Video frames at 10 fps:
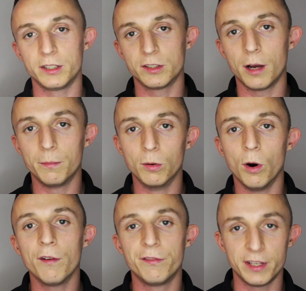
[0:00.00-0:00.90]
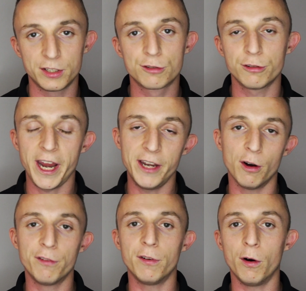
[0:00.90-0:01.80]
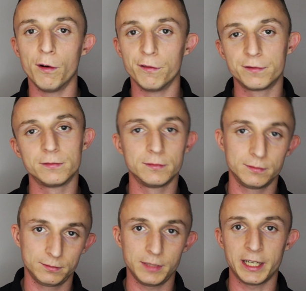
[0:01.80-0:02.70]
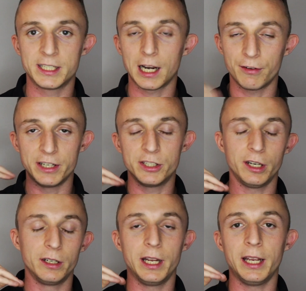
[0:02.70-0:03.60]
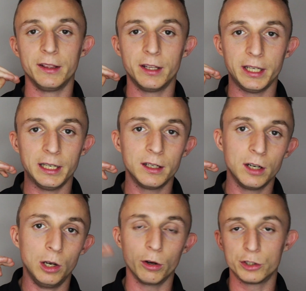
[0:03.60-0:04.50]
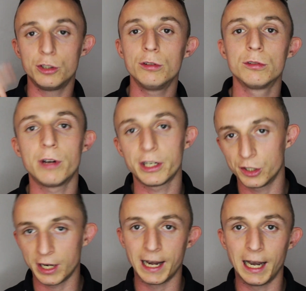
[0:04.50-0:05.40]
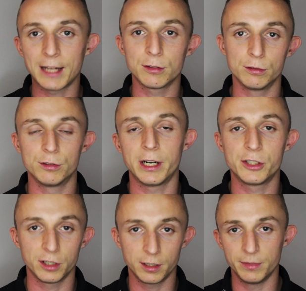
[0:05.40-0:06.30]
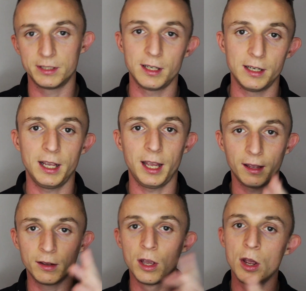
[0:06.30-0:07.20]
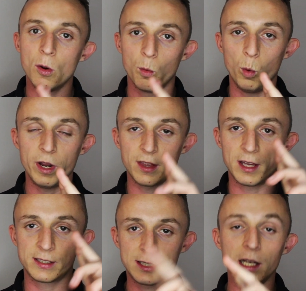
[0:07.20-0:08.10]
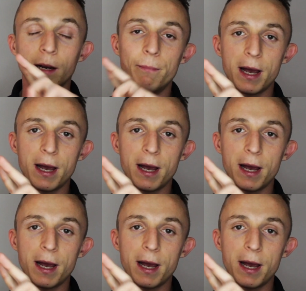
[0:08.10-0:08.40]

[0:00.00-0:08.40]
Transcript: example of this trade-off of accelerating in the longitudinal direction and lateral direction can be seen here. With a still a